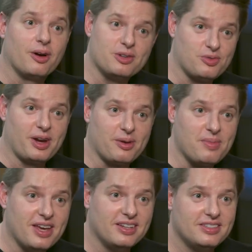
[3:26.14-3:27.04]
I always
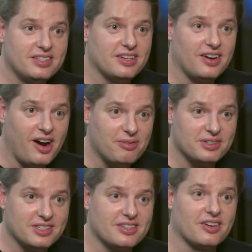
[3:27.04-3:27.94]
recommend
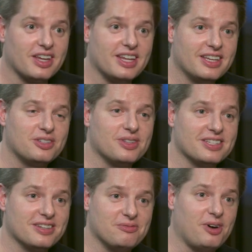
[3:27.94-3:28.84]
offices that are getting into
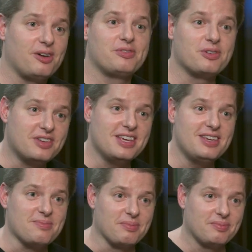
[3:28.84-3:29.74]
this, involve your
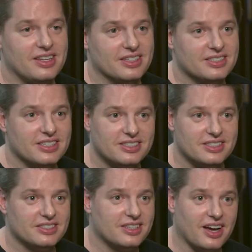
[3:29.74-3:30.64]
team. The
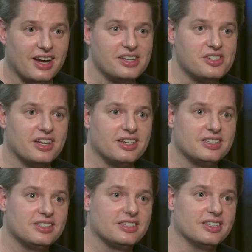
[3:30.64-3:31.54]
assistants, the
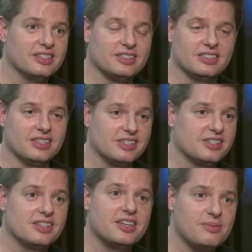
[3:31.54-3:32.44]
hygienists, this is,
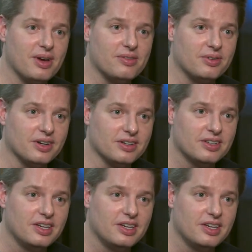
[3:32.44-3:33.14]
it's a team effort.